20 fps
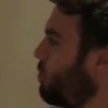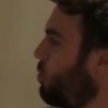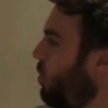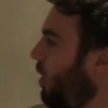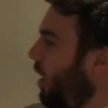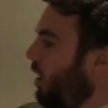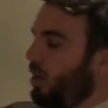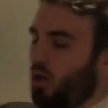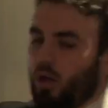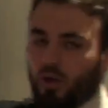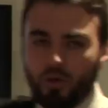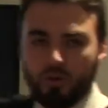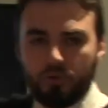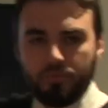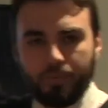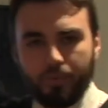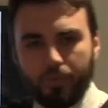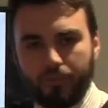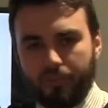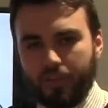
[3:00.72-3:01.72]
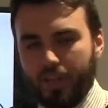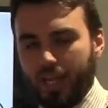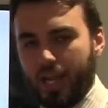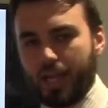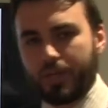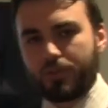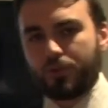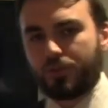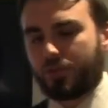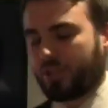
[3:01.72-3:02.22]
one loop for the
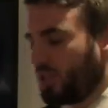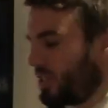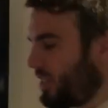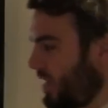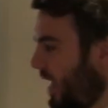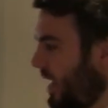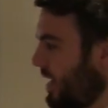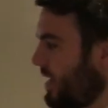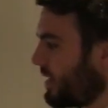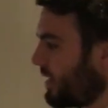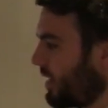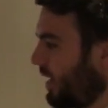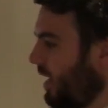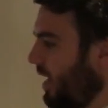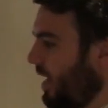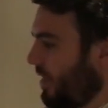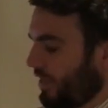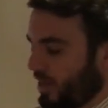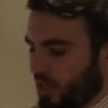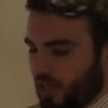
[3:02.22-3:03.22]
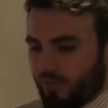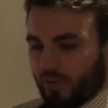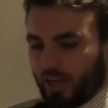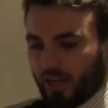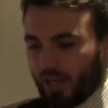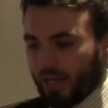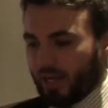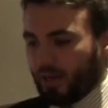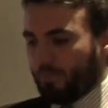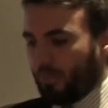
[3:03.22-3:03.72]
electrons to take, think of it
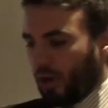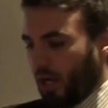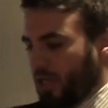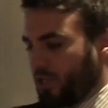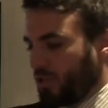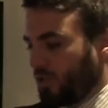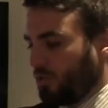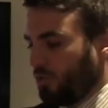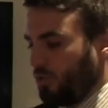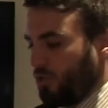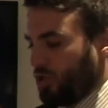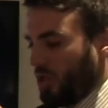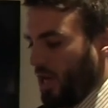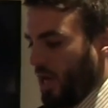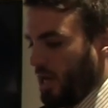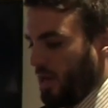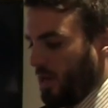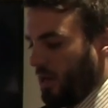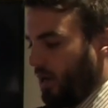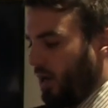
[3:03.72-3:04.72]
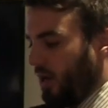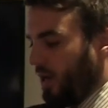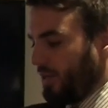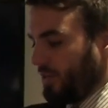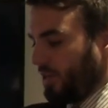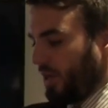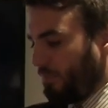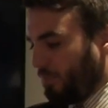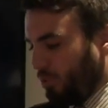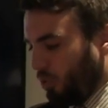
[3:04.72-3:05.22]
like a bicycle chain.
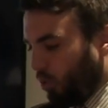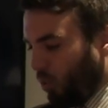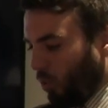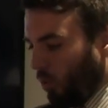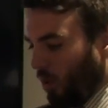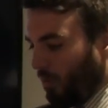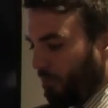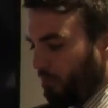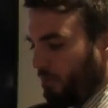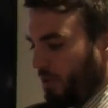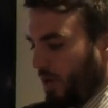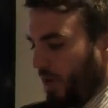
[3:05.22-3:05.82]
As I pull one